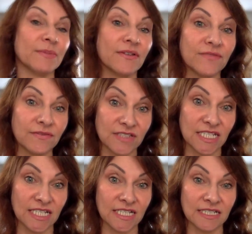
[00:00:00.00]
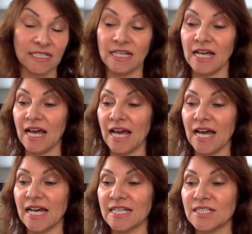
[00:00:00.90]
15,
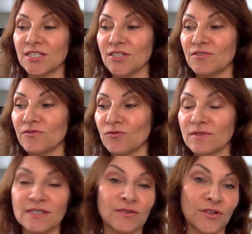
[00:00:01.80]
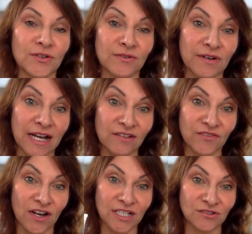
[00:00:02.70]
and you've also got your alpha
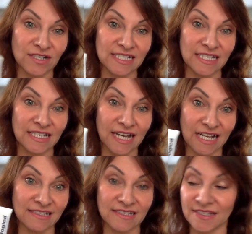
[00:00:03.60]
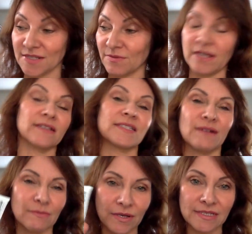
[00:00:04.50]
hydroxy acids as well. So
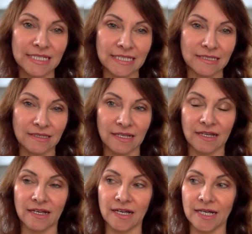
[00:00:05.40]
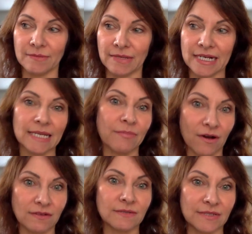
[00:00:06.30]
I'll post a little clip
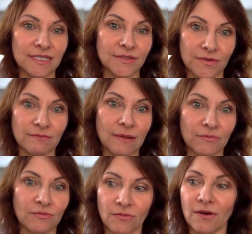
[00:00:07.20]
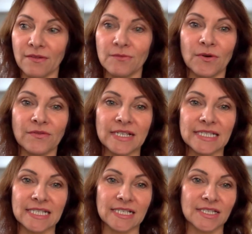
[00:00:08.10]
afterwards so you can remember what these
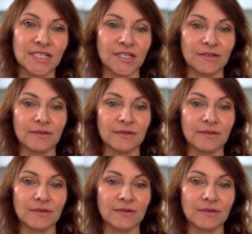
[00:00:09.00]
things do.